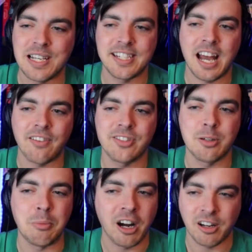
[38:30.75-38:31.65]
staff
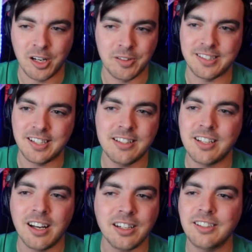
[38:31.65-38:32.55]
tomorrow just to
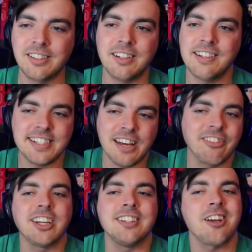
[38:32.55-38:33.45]
talk, you know, just to have
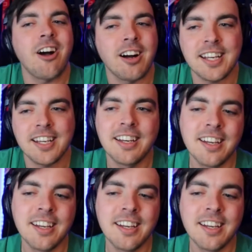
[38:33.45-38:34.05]
a good talk.